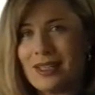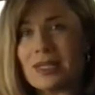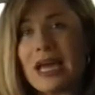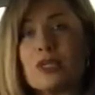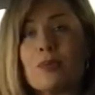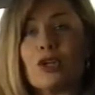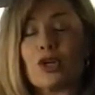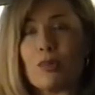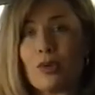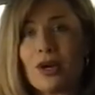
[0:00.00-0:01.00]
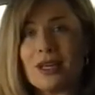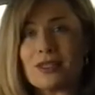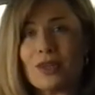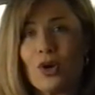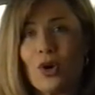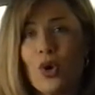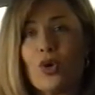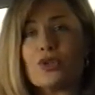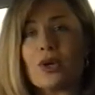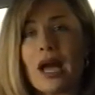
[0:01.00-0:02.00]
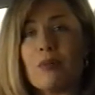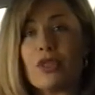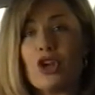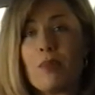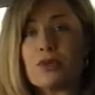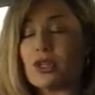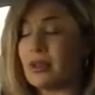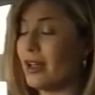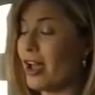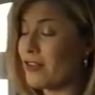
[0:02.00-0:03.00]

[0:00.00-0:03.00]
Statesman and Caprice also come with an option